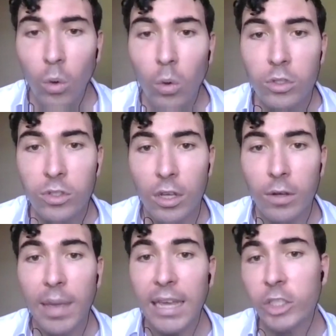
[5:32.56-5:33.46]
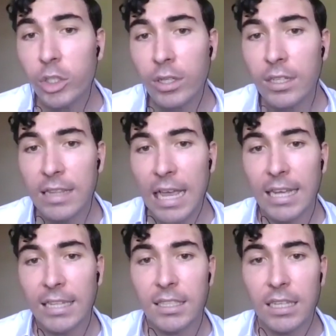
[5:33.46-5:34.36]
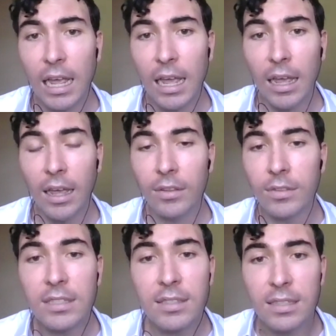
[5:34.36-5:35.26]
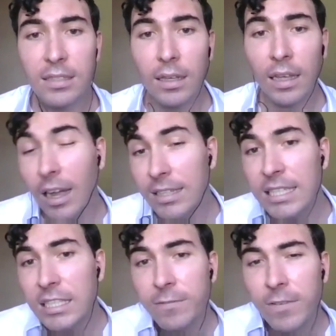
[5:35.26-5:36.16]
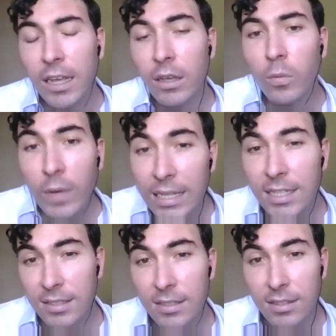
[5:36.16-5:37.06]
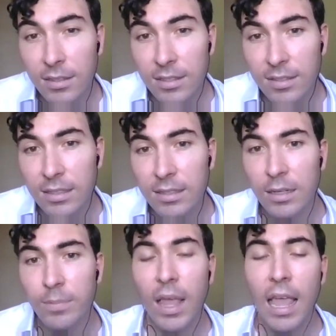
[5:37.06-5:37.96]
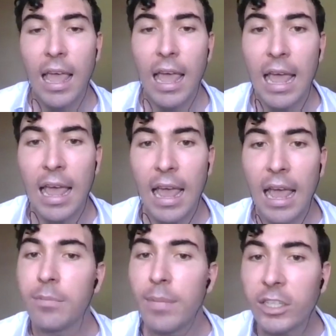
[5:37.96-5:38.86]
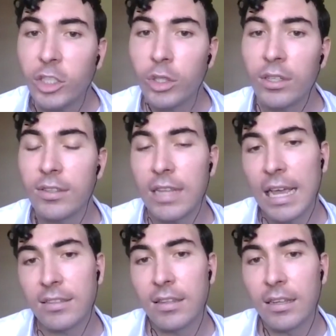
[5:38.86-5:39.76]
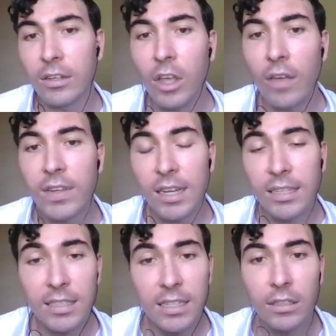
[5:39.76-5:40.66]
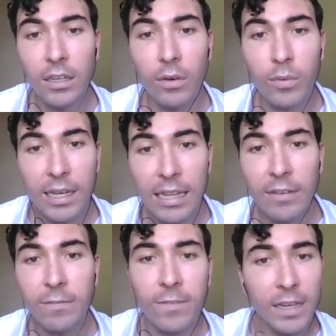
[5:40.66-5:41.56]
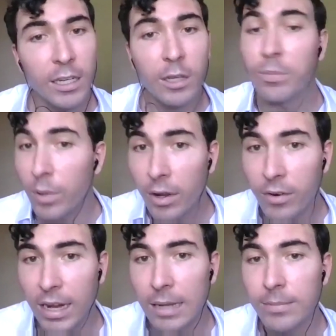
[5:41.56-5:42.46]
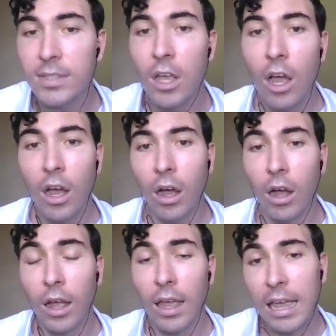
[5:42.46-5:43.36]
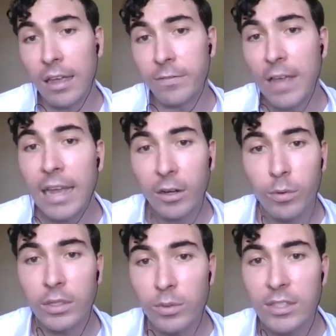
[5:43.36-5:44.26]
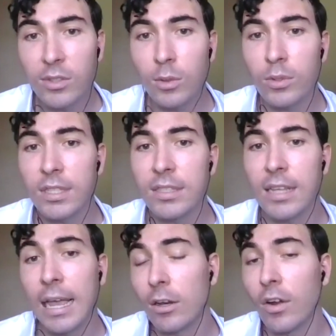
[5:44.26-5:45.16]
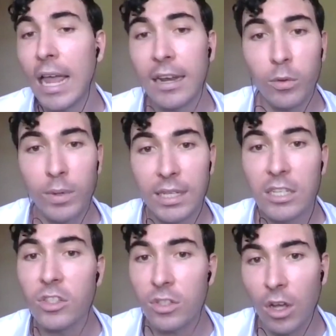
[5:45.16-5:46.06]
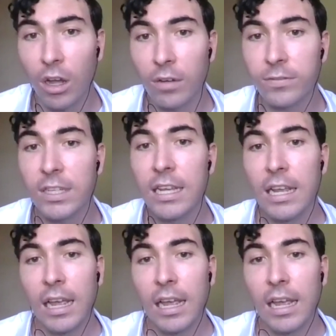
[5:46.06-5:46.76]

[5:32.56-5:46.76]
Also make sure that identify weaknesses in the system and make sure that the COVID-19 relief funding programs have adequate resources and are adequately staffed